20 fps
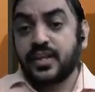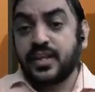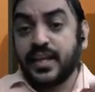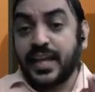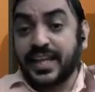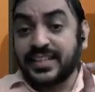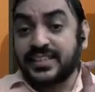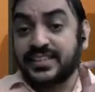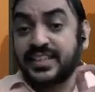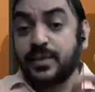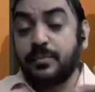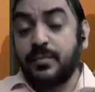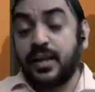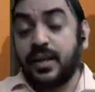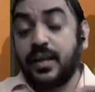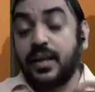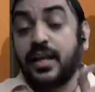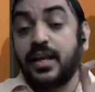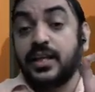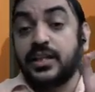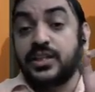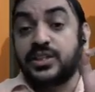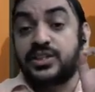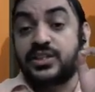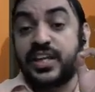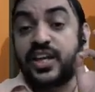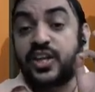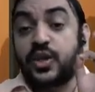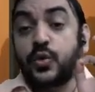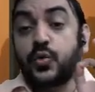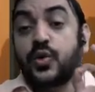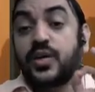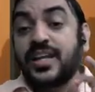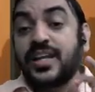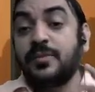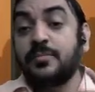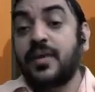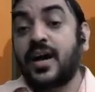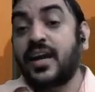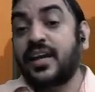SML, security
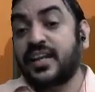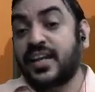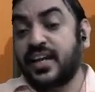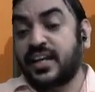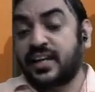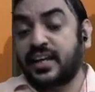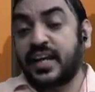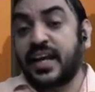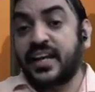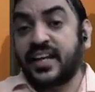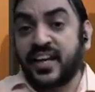market line.